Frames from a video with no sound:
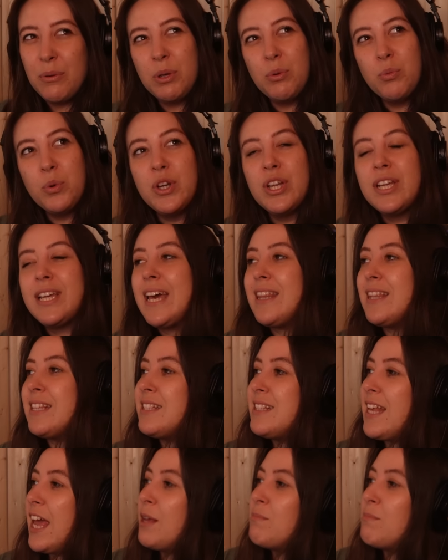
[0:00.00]
We wouldn't get the
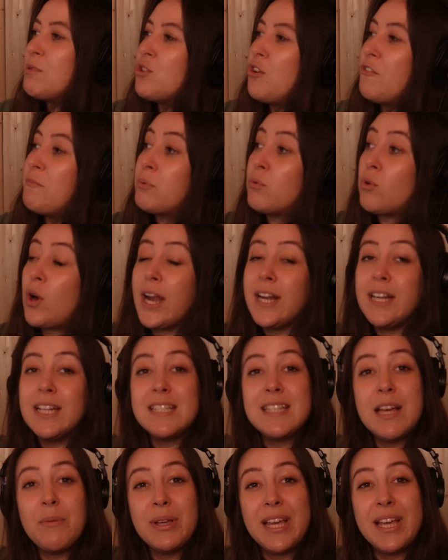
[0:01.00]
same sort of
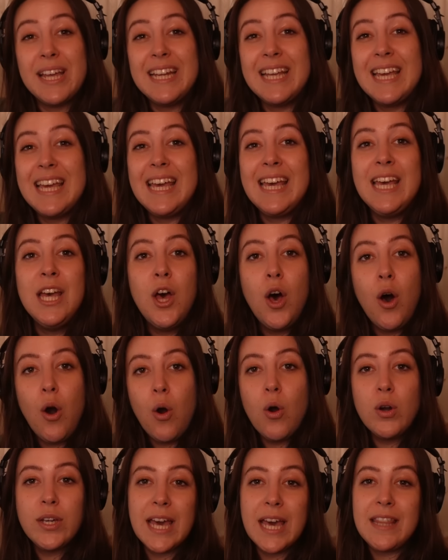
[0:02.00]
brightness that we're getting here,
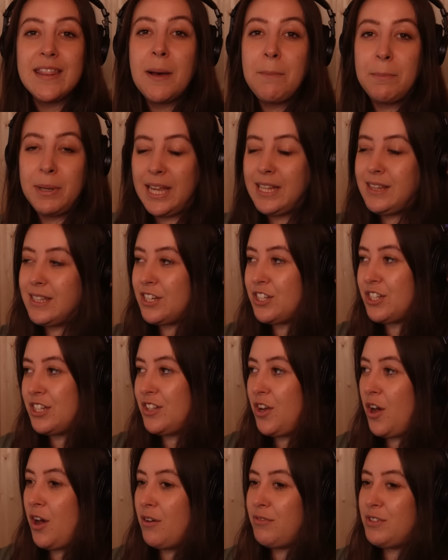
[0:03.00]
or get that blend that
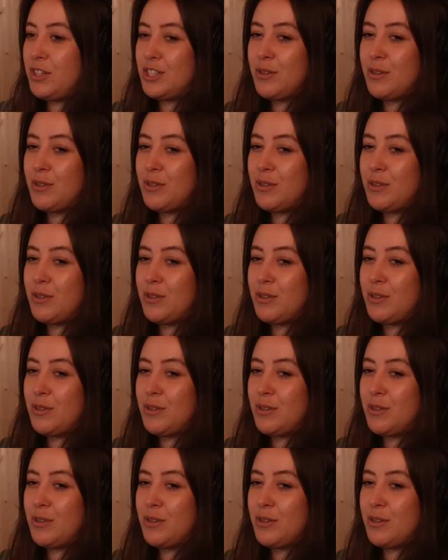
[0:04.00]
she's after.